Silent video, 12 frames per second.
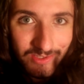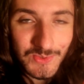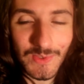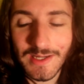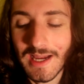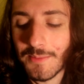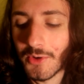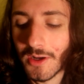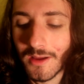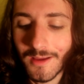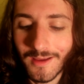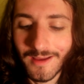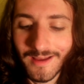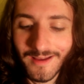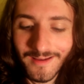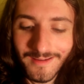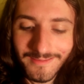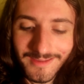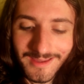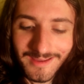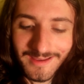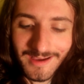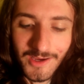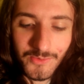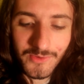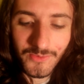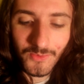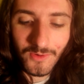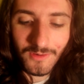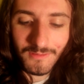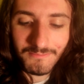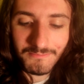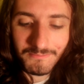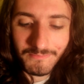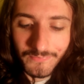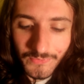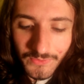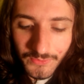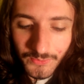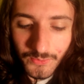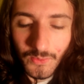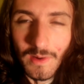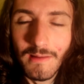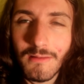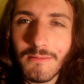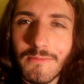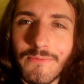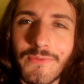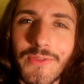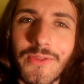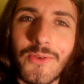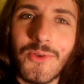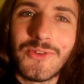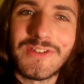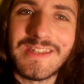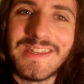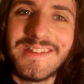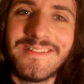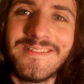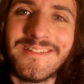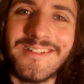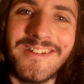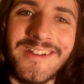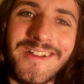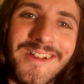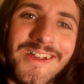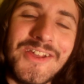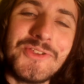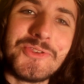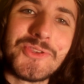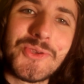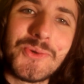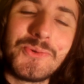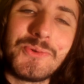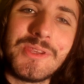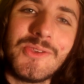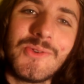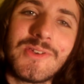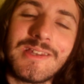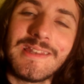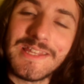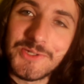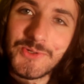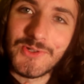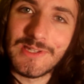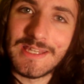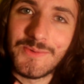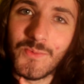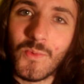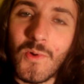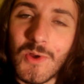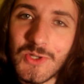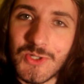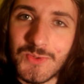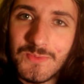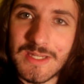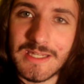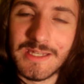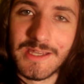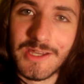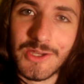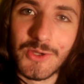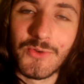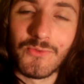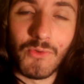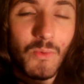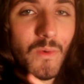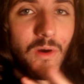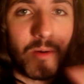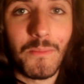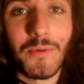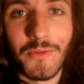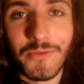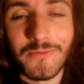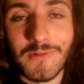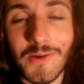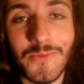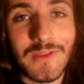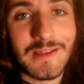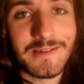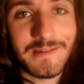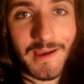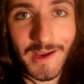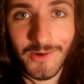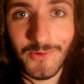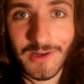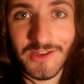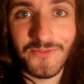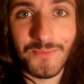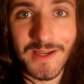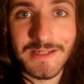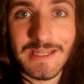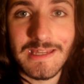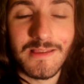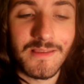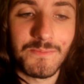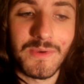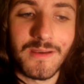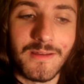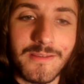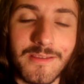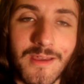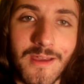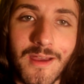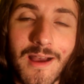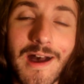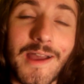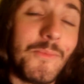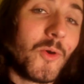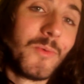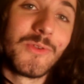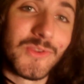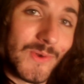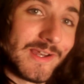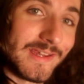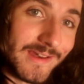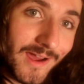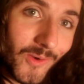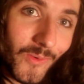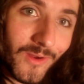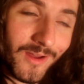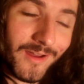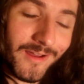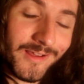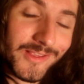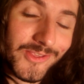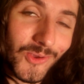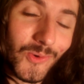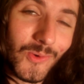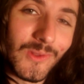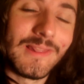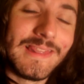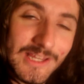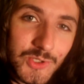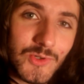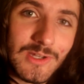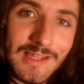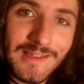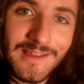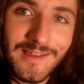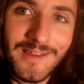to a camera, and I was, what, 12, 13? So you can literally watch me grow up throughout the entirety of my teens, because I'm almost 20 now. So literally,